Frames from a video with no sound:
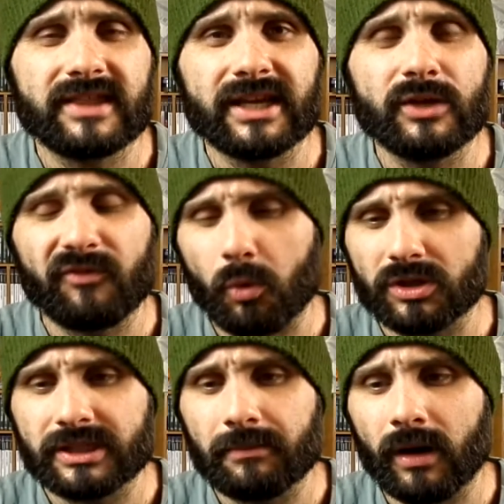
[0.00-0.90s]
Thank you for
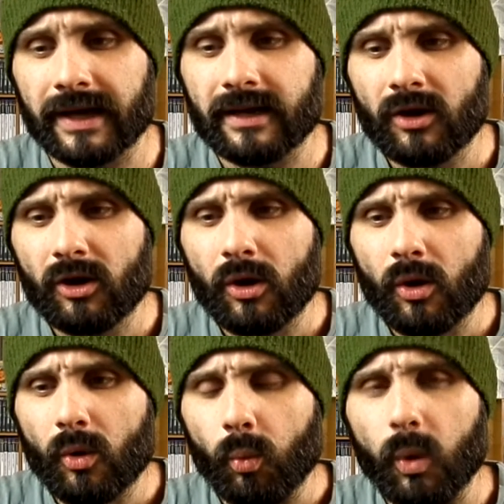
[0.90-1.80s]
watching my
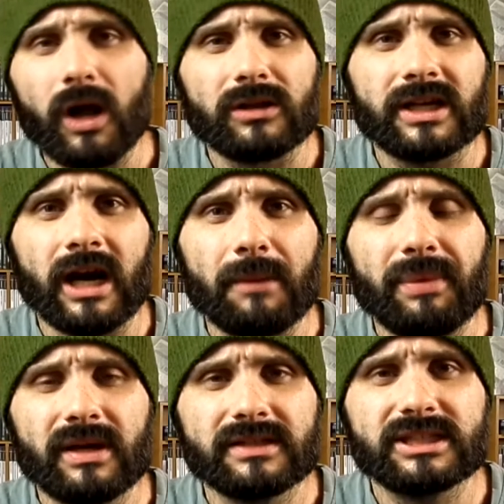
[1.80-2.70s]
World
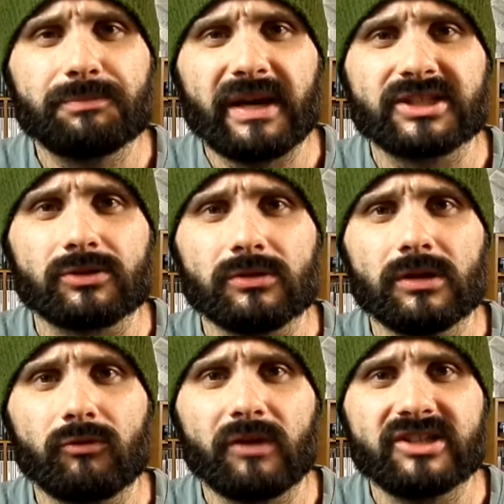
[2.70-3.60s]
Cup
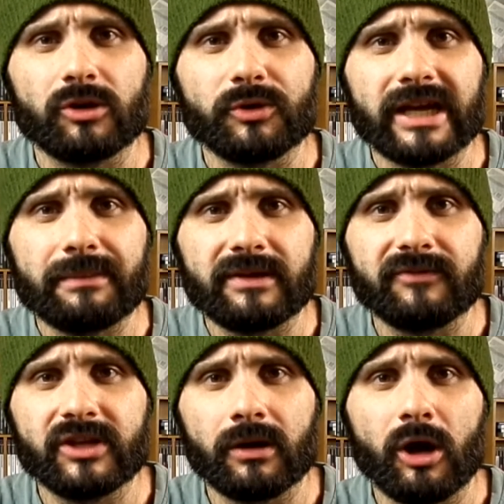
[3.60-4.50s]
special retro gaming
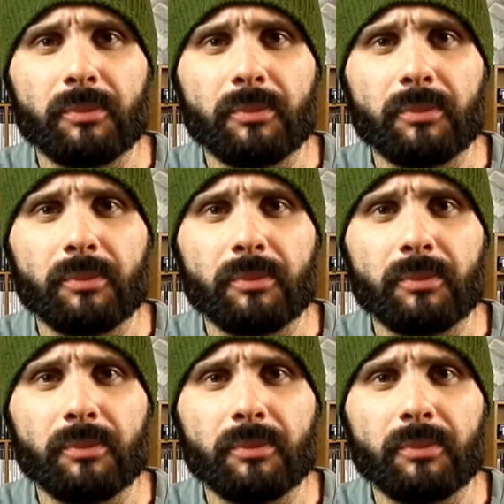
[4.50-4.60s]
video.